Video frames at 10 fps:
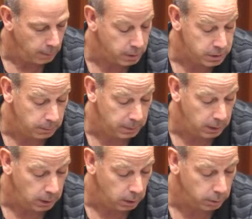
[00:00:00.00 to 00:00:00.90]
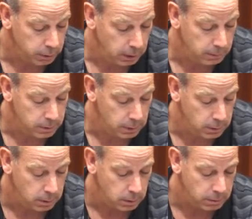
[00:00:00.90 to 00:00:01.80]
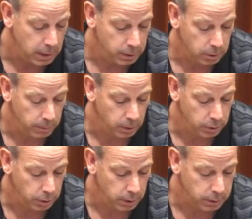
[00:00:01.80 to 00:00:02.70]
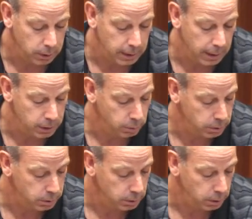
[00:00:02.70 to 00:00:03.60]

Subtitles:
RCMP, the alert team, seized a substantial amount of drugs and cash recently.